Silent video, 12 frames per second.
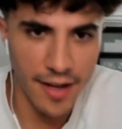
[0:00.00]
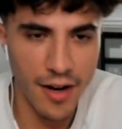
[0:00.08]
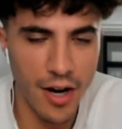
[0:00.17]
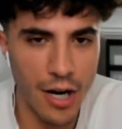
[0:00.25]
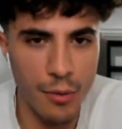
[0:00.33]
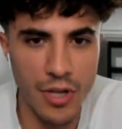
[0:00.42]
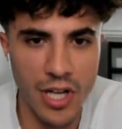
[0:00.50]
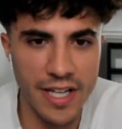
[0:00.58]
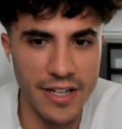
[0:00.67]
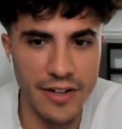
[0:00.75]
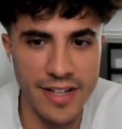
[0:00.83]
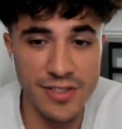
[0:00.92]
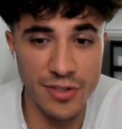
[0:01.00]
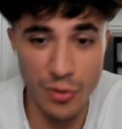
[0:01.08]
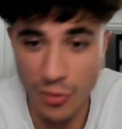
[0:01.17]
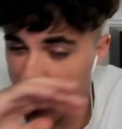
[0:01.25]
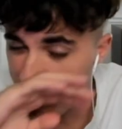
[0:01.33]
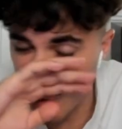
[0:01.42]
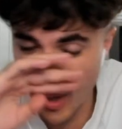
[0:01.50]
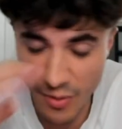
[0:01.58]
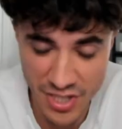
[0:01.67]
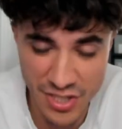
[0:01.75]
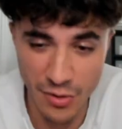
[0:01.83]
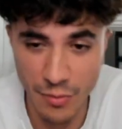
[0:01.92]
all right, we're locking in our answer. Dude, there's no way. We're
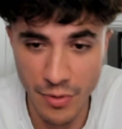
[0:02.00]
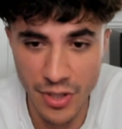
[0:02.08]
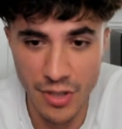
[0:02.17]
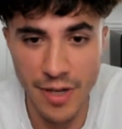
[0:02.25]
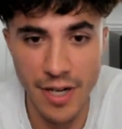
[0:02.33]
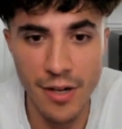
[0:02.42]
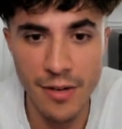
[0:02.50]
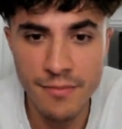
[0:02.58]
actually doing really good right now.